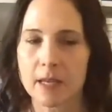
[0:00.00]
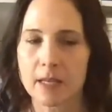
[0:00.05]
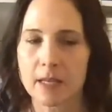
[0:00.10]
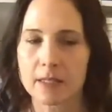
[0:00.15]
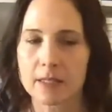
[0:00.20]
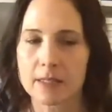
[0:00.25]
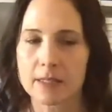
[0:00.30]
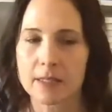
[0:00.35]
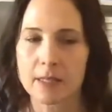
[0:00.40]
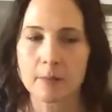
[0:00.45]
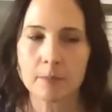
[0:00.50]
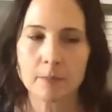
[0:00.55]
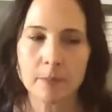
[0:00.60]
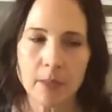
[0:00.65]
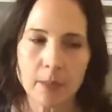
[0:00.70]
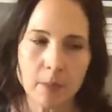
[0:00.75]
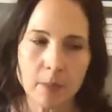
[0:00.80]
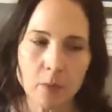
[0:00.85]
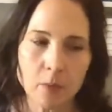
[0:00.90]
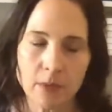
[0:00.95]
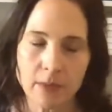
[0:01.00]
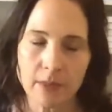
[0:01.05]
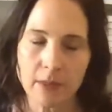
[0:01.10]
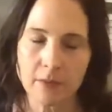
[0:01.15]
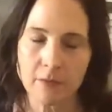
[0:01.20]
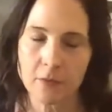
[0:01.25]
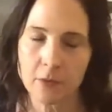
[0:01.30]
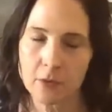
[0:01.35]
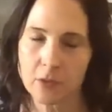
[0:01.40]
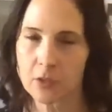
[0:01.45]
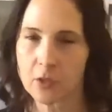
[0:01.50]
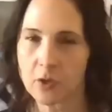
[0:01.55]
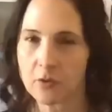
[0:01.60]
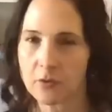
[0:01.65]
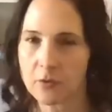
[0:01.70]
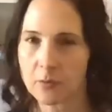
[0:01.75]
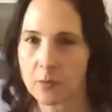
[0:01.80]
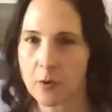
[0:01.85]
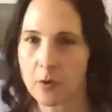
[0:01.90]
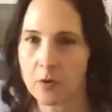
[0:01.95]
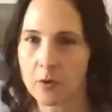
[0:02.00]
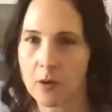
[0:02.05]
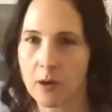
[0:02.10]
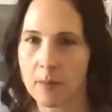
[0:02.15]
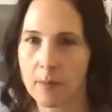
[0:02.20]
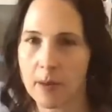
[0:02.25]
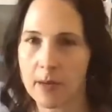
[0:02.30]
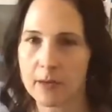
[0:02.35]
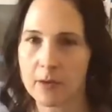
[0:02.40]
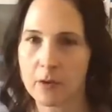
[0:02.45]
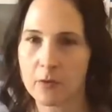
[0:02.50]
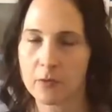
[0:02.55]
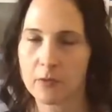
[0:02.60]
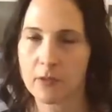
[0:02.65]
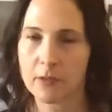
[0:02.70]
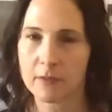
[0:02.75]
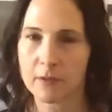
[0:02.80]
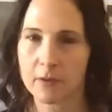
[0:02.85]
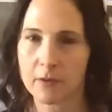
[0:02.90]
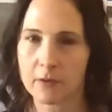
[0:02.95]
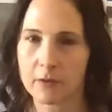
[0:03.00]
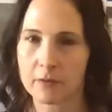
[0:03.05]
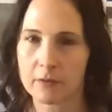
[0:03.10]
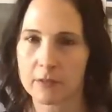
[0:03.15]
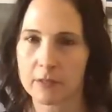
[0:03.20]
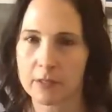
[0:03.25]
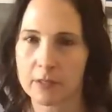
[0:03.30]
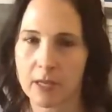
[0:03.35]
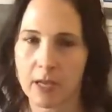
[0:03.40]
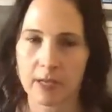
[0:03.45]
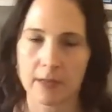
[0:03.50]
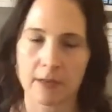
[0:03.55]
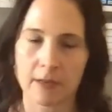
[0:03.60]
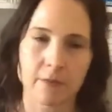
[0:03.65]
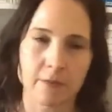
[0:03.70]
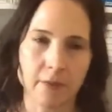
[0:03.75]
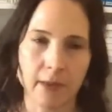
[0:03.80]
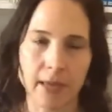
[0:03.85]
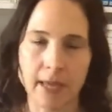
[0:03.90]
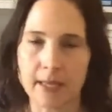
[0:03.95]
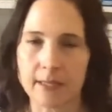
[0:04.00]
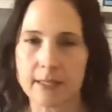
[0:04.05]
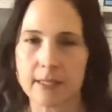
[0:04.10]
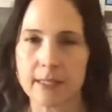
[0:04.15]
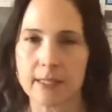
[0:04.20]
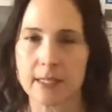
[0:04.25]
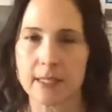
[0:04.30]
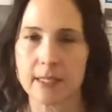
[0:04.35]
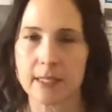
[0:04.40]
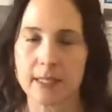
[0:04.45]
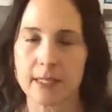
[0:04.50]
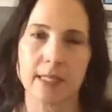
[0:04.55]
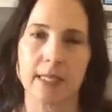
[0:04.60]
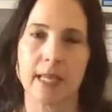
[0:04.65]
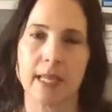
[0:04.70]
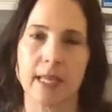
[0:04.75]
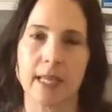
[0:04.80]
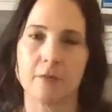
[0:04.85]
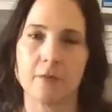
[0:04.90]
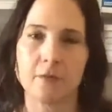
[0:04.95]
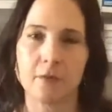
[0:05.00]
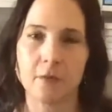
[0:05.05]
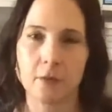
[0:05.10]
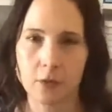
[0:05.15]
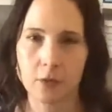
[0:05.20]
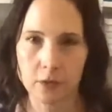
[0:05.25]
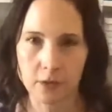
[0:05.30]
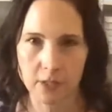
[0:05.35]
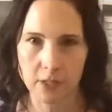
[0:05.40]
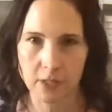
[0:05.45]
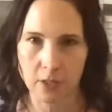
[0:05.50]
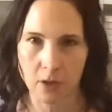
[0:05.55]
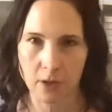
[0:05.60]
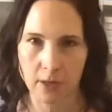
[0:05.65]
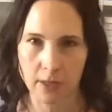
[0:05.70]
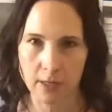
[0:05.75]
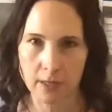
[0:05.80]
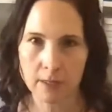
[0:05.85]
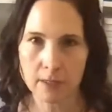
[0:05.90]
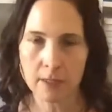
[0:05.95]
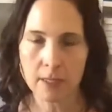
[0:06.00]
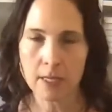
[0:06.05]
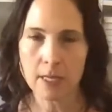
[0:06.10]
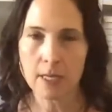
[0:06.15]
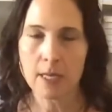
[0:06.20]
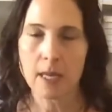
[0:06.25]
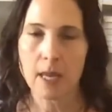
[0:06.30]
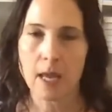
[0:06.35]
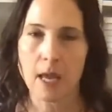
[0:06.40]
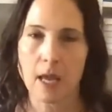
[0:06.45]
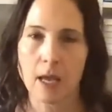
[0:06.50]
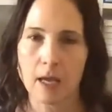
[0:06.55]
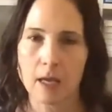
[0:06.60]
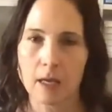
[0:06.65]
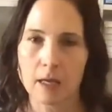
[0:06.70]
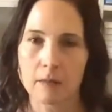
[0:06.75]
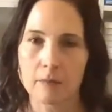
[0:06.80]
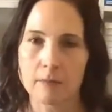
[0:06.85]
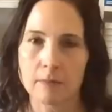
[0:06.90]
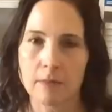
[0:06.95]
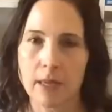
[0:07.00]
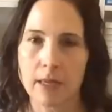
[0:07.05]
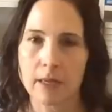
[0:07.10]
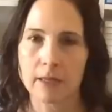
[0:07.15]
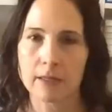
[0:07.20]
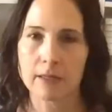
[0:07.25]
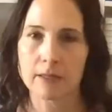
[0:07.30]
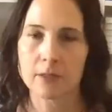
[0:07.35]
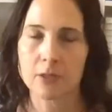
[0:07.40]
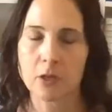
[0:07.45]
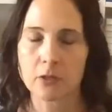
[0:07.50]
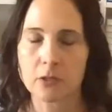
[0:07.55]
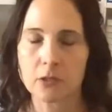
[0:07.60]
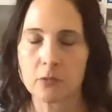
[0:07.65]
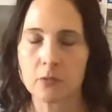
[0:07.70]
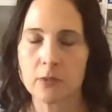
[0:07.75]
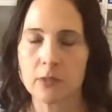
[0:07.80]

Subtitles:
Some people, when they first start the program, I know that they're kind of hesitant to get a full sauna. And Dr.